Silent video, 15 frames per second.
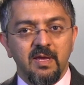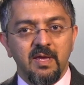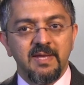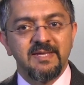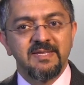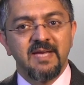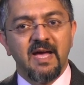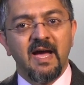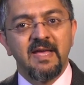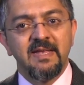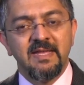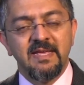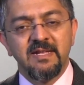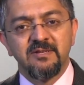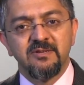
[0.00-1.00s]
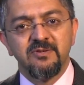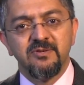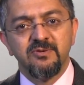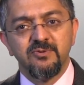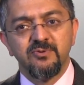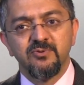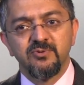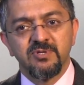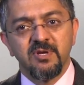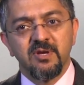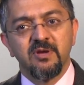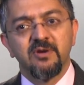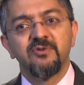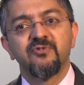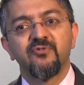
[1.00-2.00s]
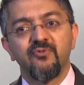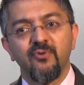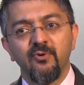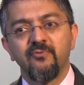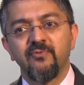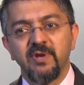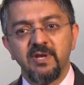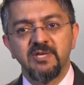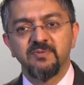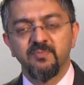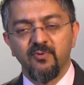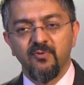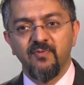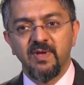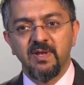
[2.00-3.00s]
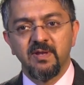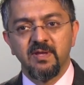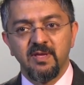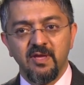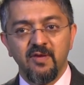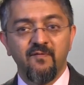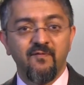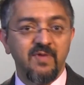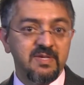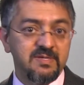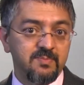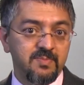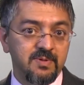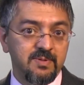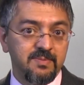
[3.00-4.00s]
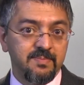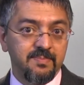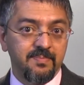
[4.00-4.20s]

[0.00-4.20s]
it is ideal to use controlled release morphine if feasible.